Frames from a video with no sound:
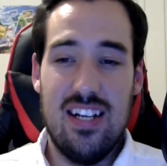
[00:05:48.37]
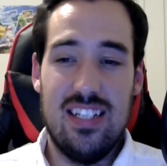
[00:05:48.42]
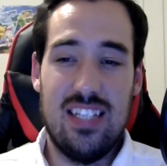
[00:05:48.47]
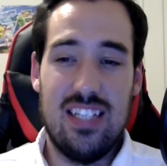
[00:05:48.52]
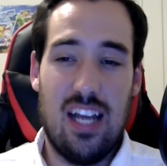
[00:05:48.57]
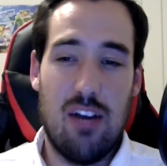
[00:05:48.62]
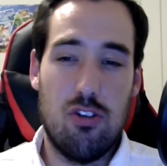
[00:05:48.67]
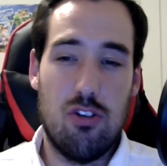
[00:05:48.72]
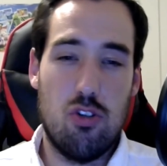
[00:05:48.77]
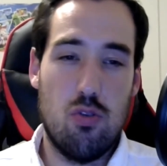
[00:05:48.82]

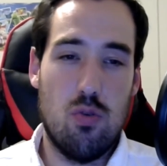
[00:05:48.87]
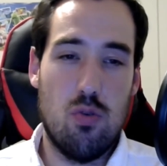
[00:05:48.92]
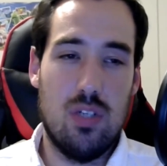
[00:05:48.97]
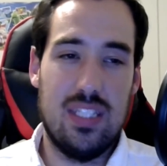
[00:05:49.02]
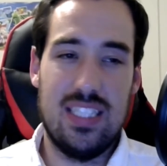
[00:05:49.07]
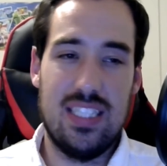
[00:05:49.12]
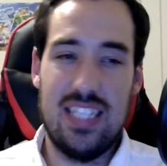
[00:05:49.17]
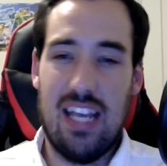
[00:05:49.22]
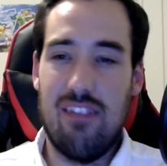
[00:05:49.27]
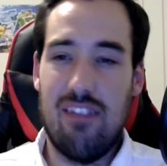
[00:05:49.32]
down to a
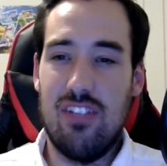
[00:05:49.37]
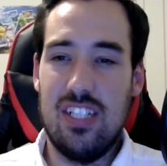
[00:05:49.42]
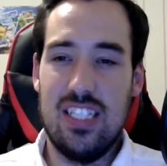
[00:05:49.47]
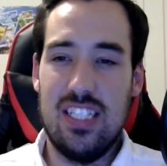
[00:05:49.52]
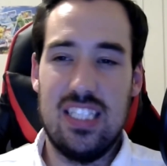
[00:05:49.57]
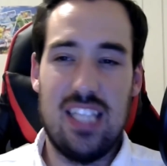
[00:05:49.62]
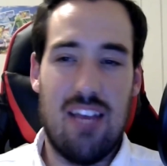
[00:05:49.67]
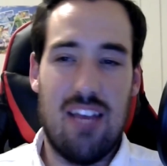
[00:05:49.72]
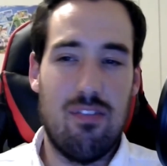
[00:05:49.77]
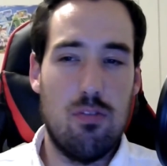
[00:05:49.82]

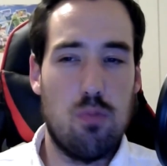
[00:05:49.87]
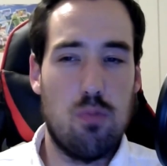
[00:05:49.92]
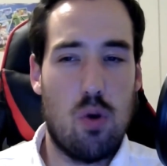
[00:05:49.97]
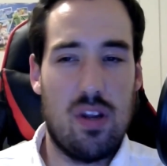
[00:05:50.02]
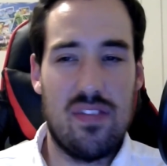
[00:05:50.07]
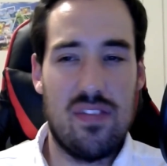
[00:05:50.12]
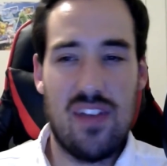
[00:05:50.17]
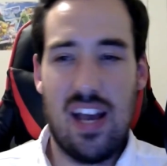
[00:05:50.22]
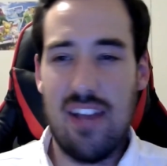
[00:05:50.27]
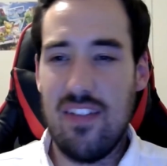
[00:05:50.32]

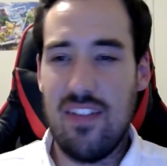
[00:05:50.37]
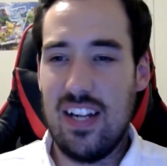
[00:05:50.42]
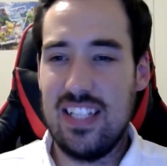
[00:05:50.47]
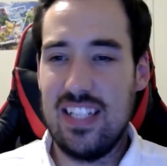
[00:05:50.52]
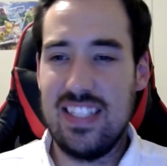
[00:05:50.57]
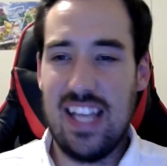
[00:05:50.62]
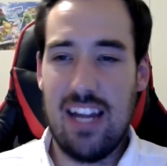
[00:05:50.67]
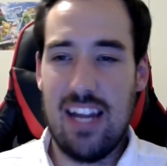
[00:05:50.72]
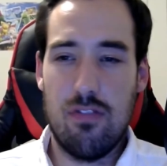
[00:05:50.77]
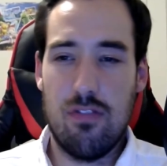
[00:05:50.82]
7.5 out of
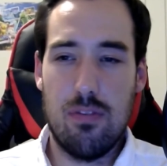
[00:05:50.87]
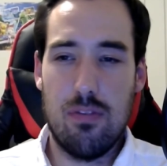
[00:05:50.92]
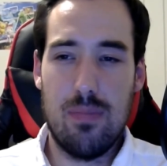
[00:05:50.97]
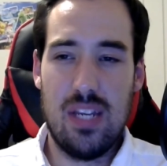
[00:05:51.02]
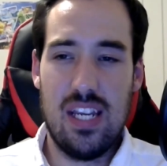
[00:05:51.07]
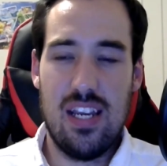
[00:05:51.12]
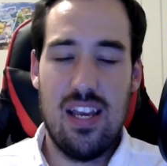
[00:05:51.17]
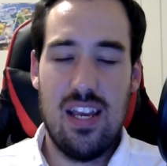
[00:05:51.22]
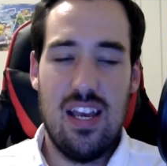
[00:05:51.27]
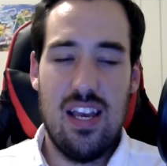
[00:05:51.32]
10 for
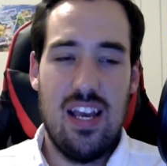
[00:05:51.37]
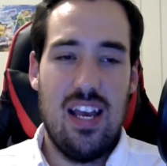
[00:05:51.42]
me.